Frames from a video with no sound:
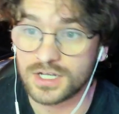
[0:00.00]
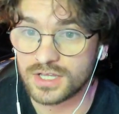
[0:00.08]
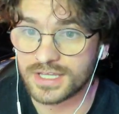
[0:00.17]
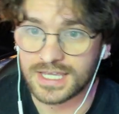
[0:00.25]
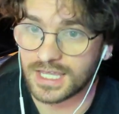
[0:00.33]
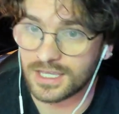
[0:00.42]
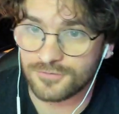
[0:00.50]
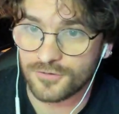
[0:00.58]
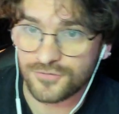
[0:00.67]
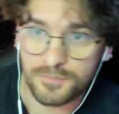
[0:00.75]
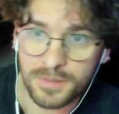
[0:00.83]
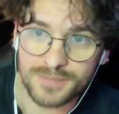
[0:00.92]
Like, even
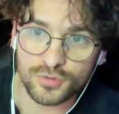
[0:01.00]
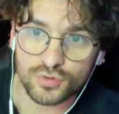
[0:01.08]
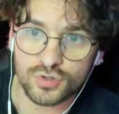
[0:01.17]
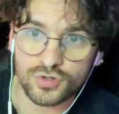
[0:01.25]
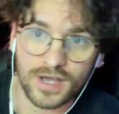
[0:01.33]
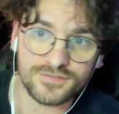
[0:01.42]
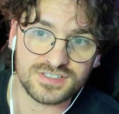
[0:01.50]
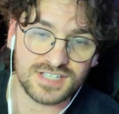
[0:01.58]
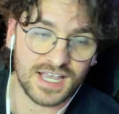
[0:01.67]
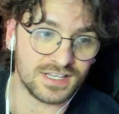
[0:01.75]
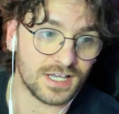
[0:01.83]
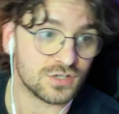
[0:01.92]
for people who have,
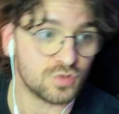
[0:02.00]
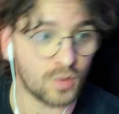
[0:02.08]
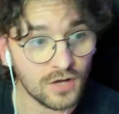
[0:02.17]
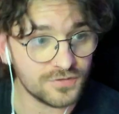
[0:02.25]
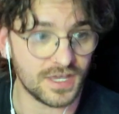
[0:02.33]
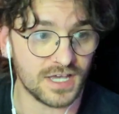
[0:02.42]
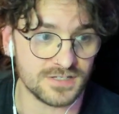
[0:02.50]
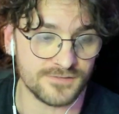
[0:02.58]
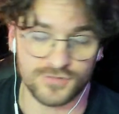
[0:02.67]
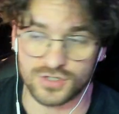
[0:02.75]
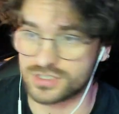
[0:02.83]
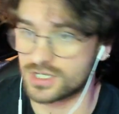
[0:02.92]
say, like 12,000
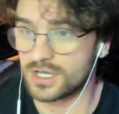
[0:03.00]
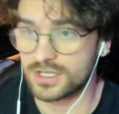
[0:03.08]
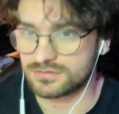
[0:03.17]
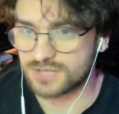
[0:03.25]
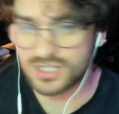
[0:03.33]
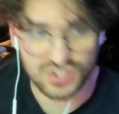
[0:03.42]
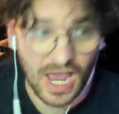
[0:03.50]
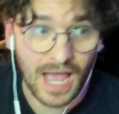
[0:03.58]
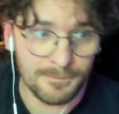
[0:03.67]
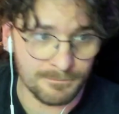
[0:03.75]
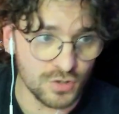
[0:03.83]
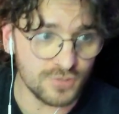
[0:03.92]
views, the
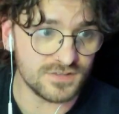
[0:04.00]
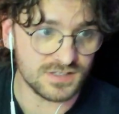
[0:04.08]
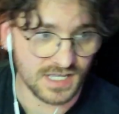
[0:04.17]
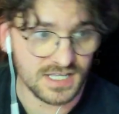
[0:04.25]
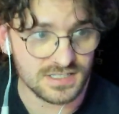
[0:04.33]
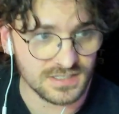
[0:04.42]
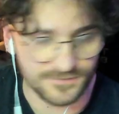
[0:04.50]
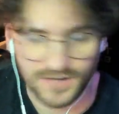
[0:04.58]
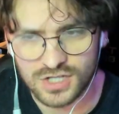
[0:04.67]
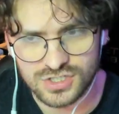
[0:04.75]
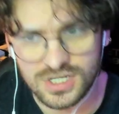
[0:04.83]
chat moves decently fast.